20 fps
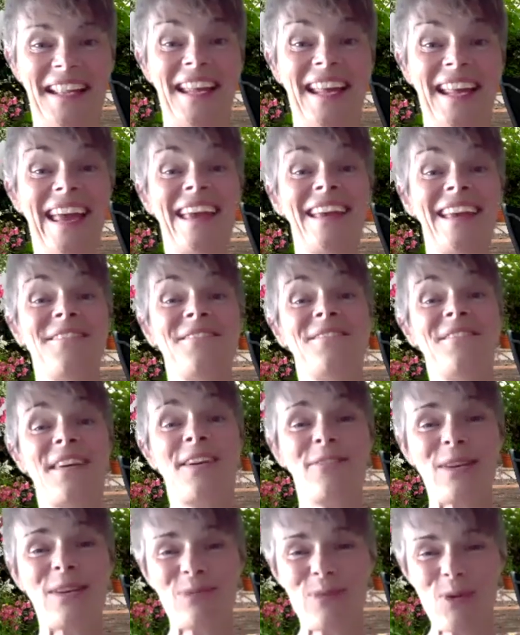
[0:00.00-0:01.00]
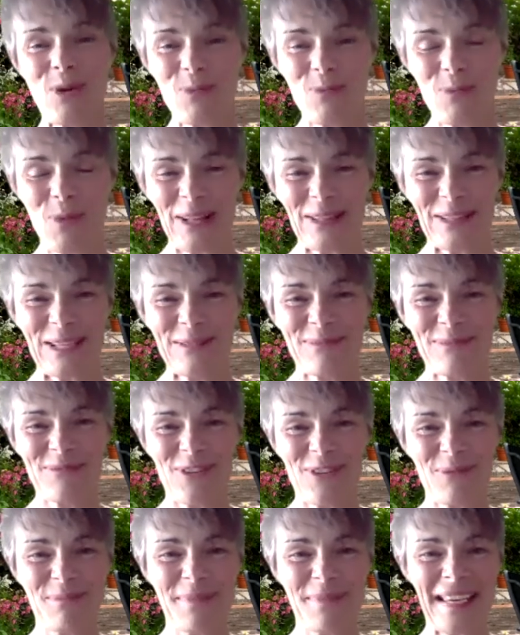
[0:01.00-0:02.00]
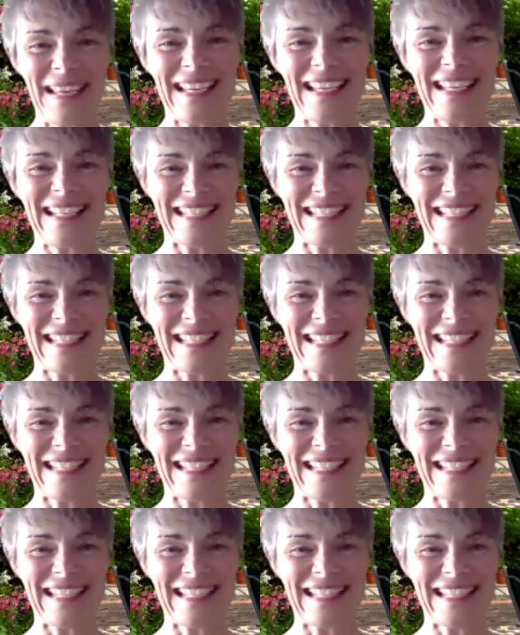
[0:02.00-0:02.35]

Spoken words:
A very warm welcome from me,